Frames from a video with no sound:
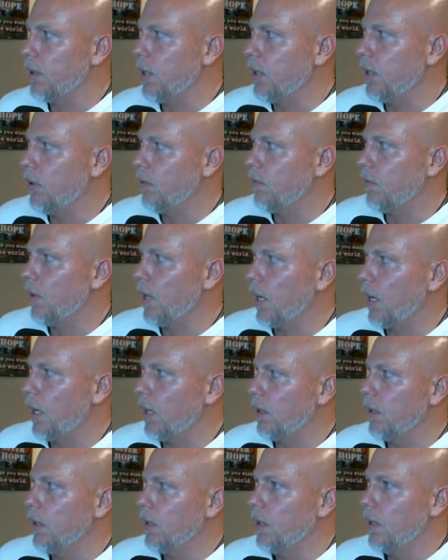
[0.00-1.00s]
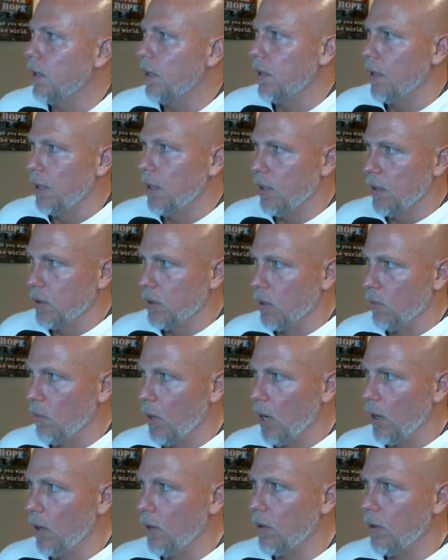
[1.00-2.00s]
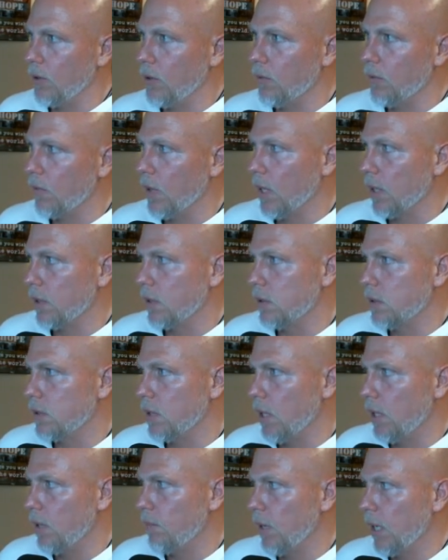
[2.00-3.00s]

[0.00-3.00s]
Then tomorrow you've got the sun